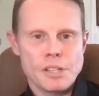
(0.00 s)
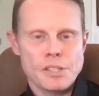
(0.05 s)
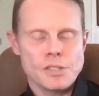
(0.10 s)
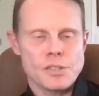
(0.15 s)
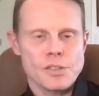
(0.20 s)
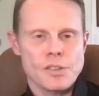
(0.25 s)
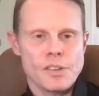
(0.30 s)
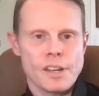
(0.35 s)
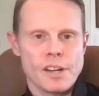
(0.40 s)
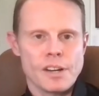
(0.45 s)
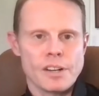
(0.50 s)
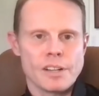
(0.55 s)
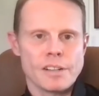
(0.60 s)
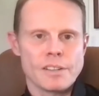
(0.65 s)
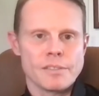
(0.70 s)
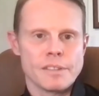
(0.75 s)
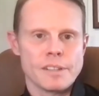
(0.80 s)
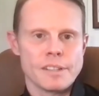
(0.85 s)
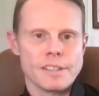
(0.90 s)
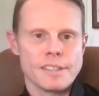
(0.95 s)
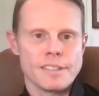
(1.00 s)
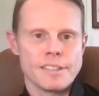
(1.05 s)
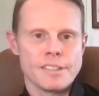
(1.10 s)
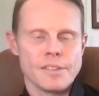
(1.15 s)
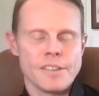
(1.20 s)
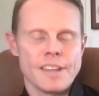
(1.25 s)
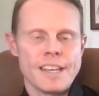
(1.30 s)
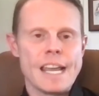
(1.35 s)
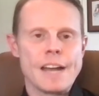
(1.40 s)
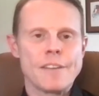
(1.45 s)
sure
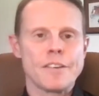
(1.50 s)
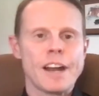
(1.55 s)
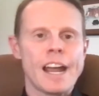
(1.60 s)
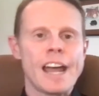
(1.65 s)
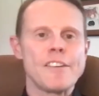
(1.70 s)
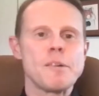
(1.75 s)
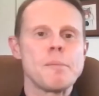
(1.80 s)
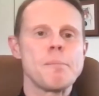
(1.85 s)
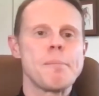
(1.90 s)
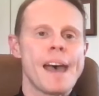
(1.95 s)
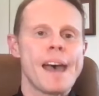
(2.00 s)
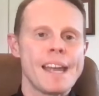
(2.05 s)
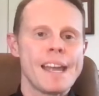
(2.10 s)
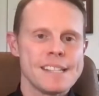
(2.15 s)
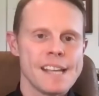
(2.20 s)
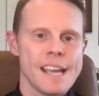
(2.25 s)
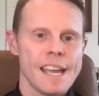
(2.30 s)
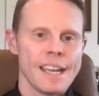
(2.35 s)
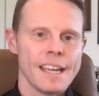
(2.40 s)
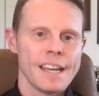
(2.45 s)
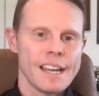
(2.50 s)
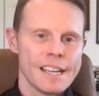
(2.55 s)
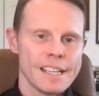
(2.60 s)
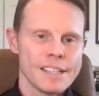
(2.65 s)
they never have a bad day.